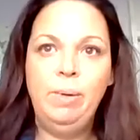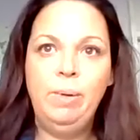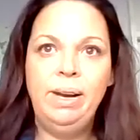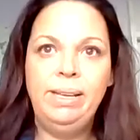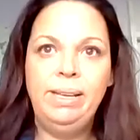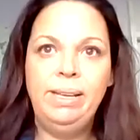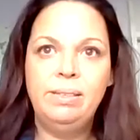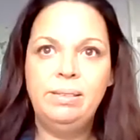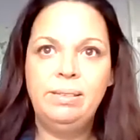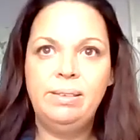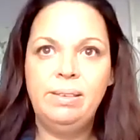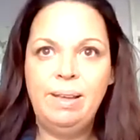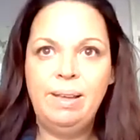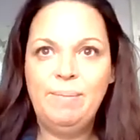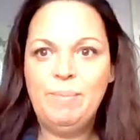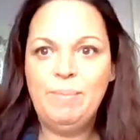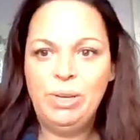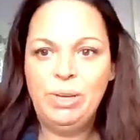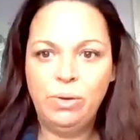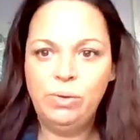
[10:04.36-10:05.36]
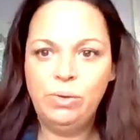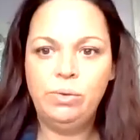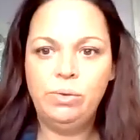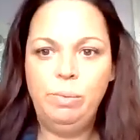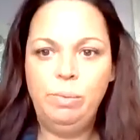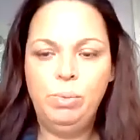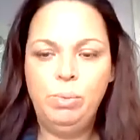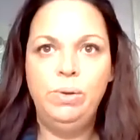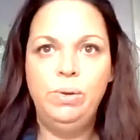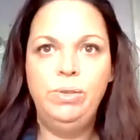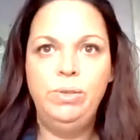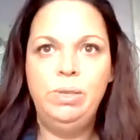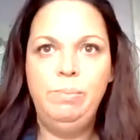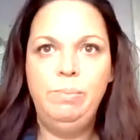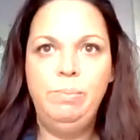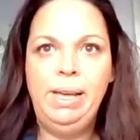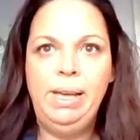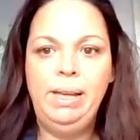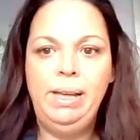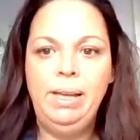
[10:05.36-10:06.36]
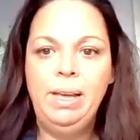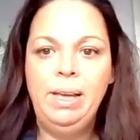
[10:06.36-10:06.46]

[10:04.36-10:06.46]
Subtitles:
Well, it's my dogs are important to me.